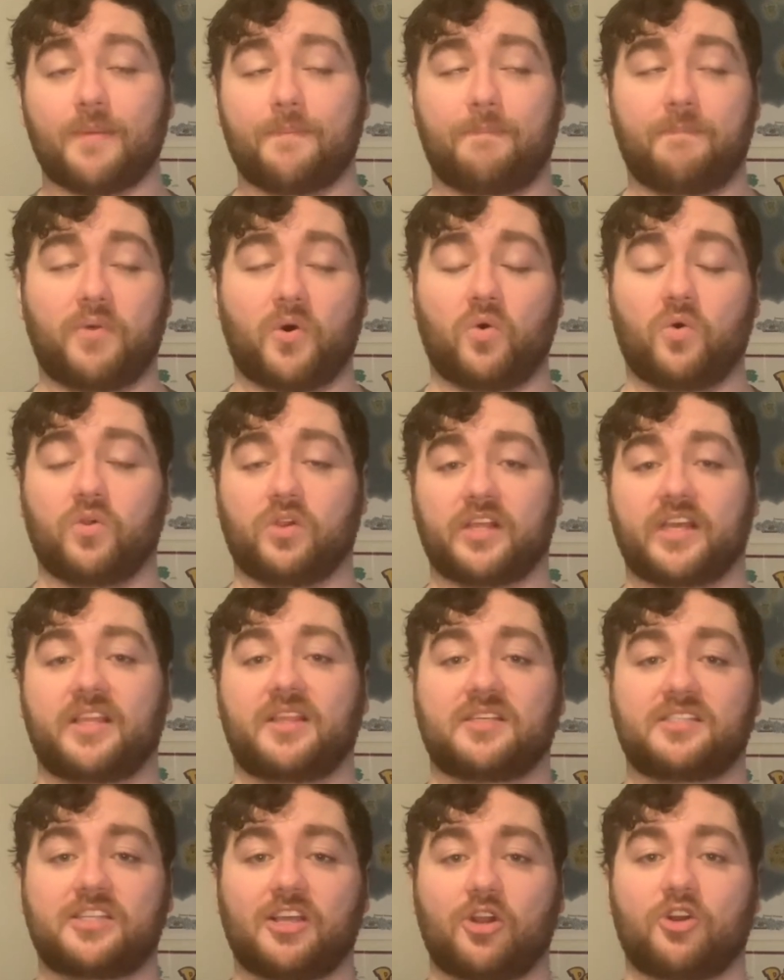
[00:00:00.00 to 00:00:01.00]
bowl in the
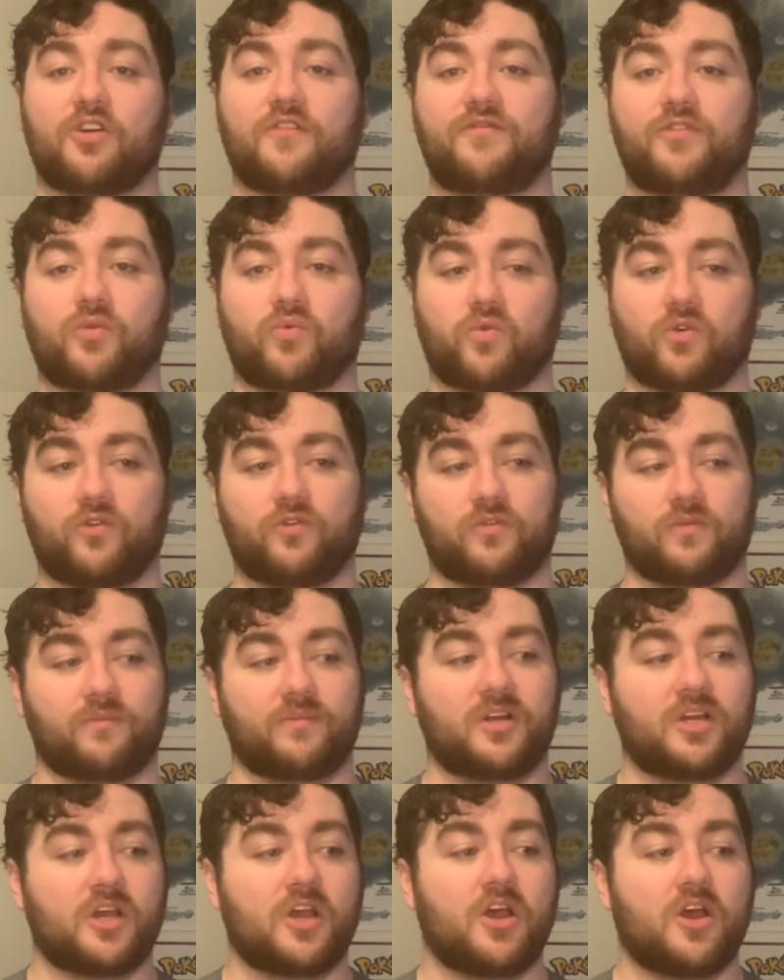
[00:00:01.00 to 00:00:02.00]
center of the
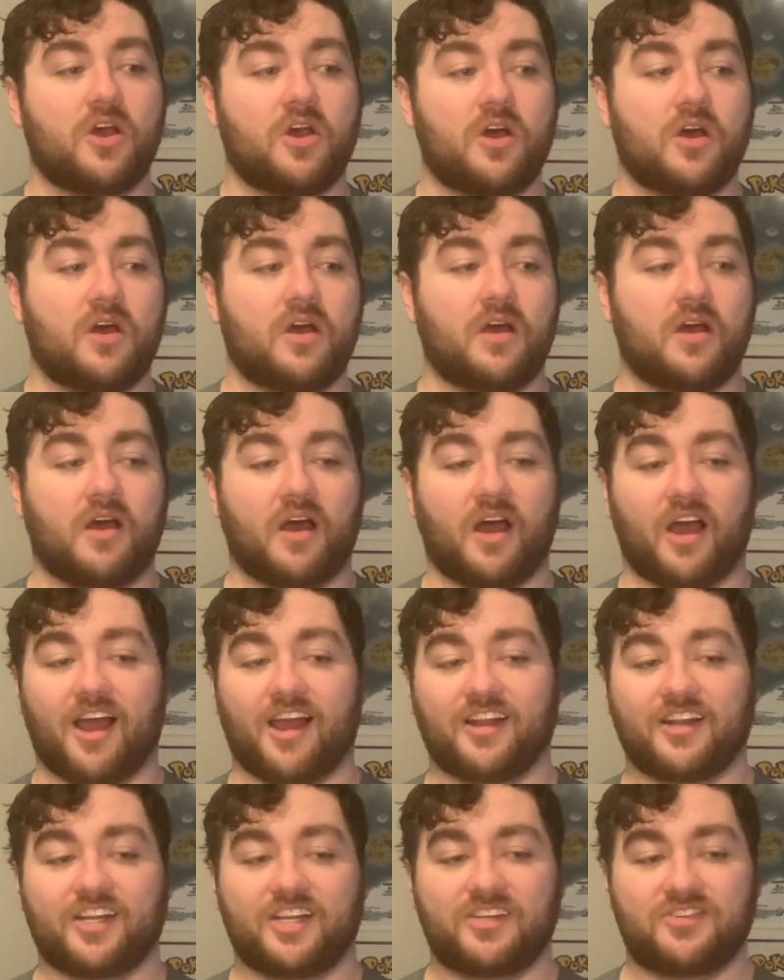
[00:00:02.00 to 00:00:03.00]
room,
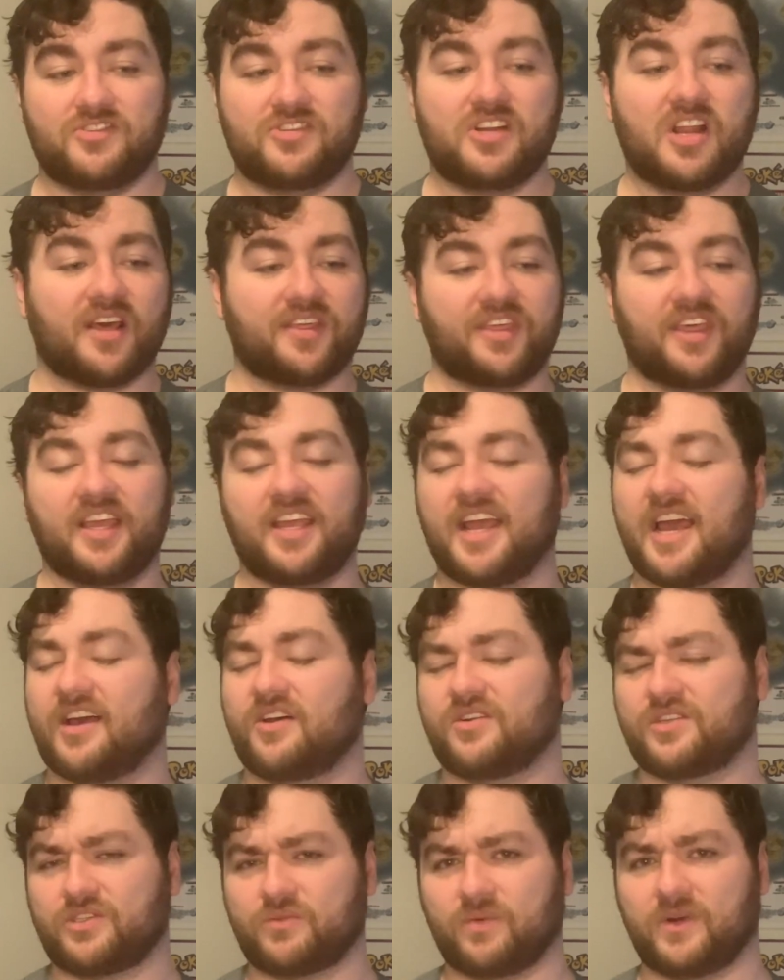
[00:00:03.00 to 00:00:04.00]
nothing
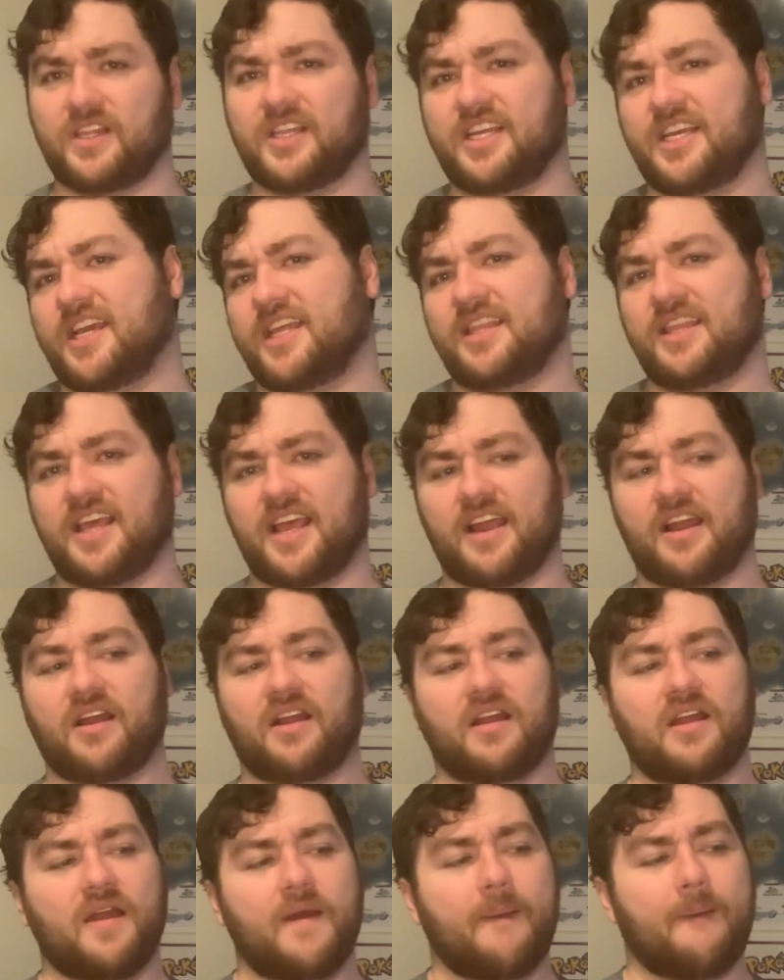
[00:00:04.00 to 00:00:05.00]
else really in
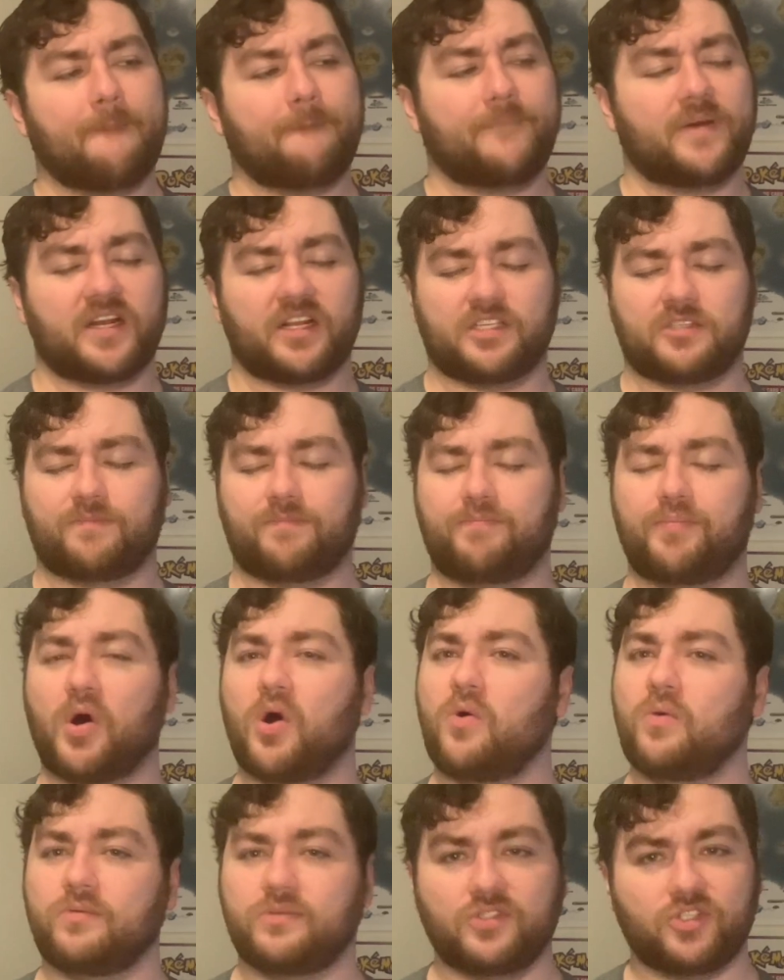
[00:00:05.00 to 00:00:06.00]
there, but it's
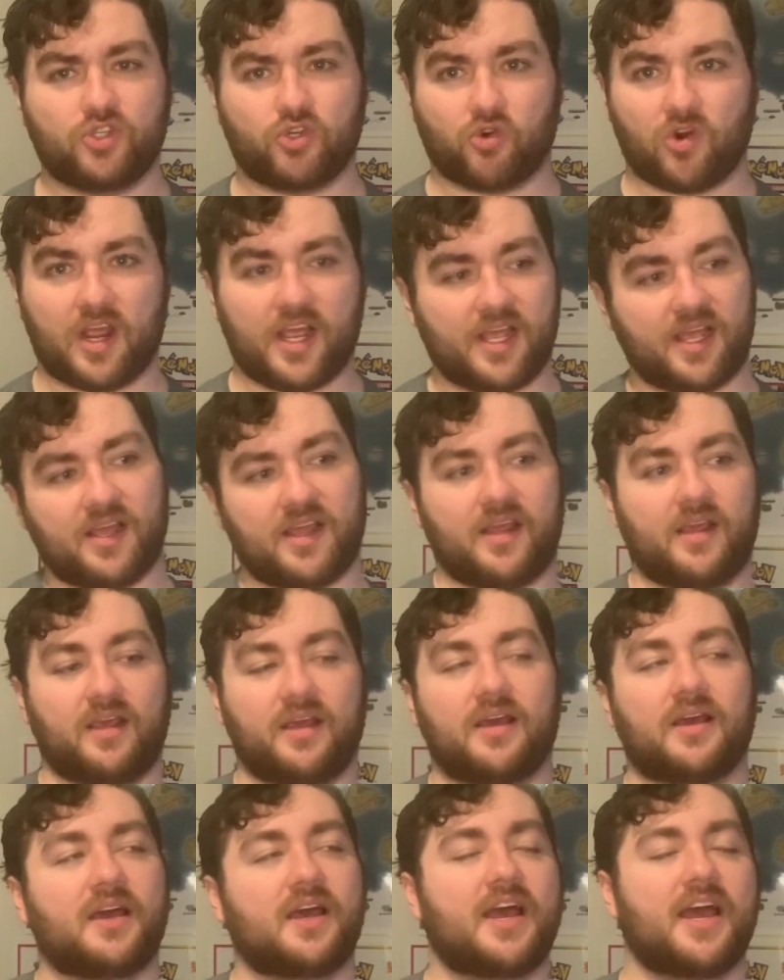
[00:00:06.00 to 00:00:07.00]
bone dry.
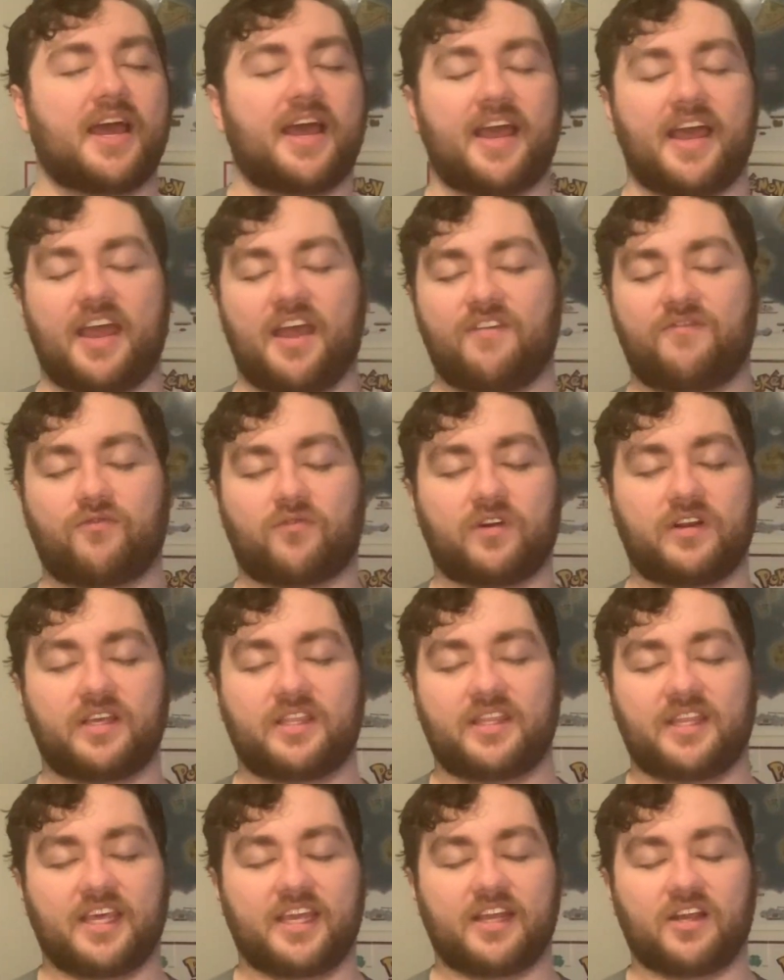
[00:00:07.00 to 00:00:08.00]

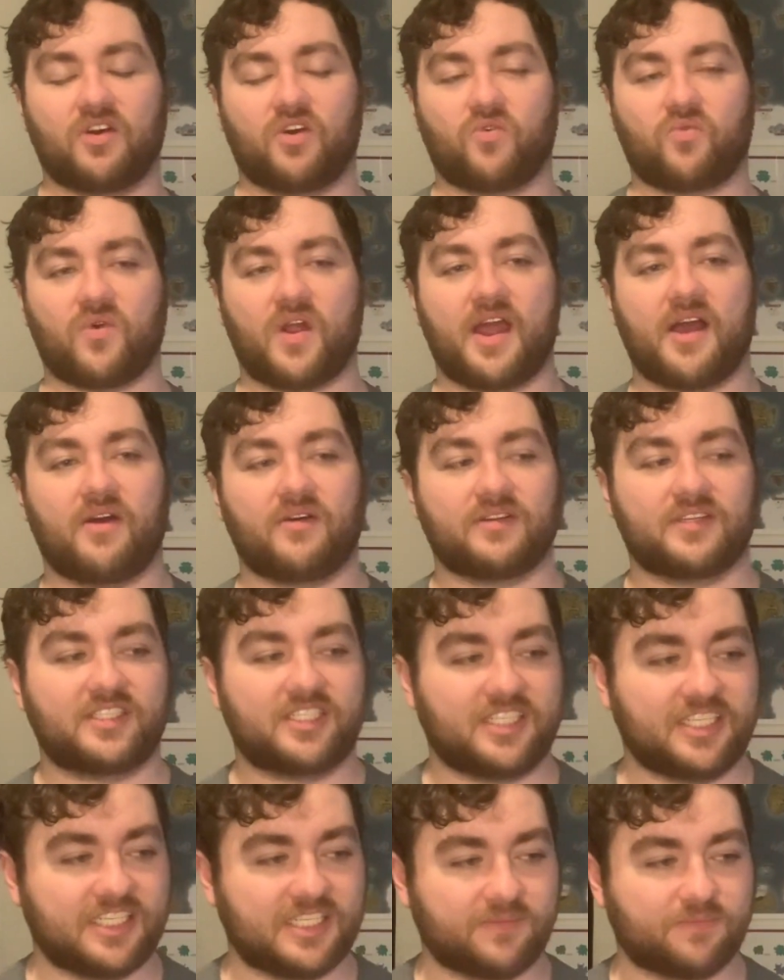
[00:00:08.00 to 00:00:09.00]
Everything around
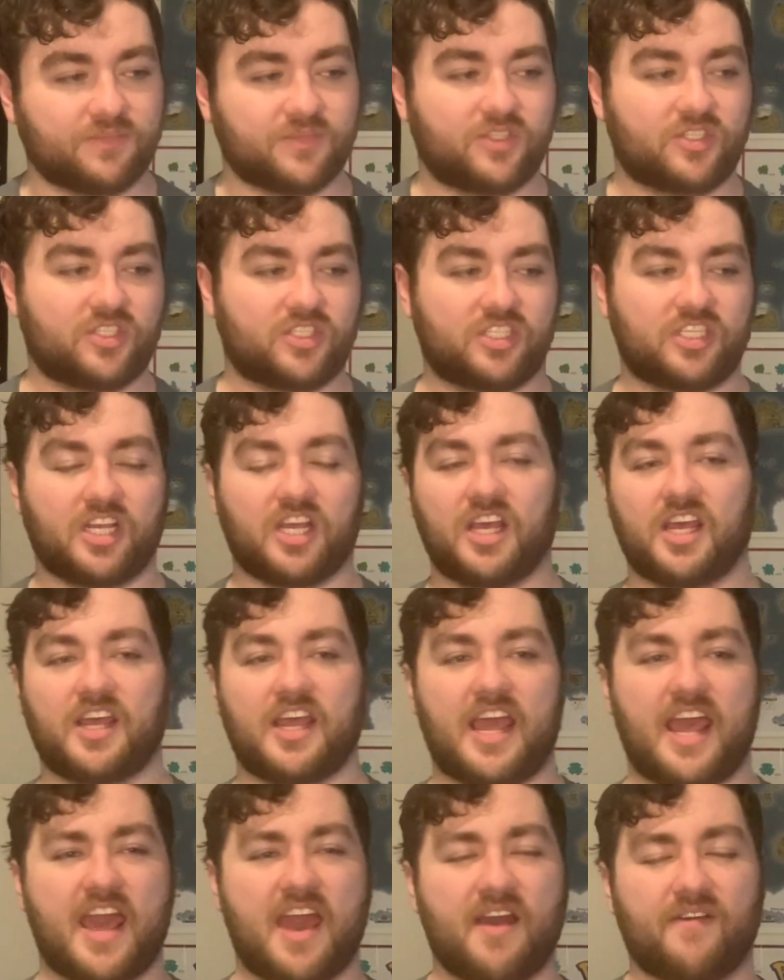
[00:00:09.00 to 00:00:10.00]
seems to
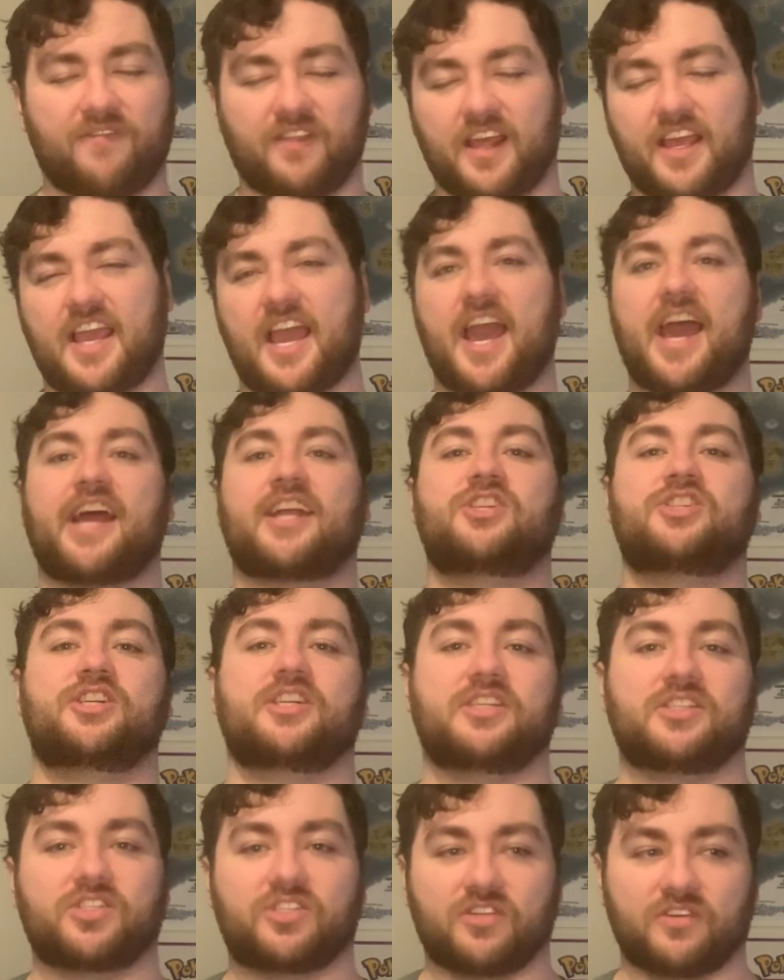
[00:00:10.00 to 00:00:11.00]
have like
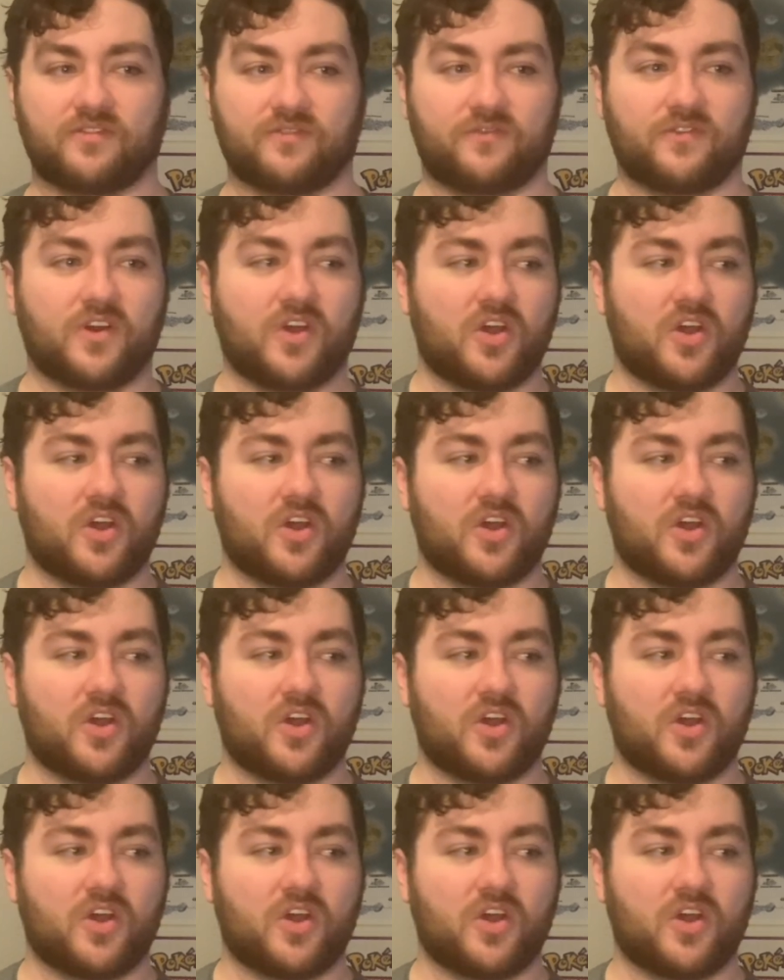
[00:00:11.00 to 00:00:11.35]
etchings of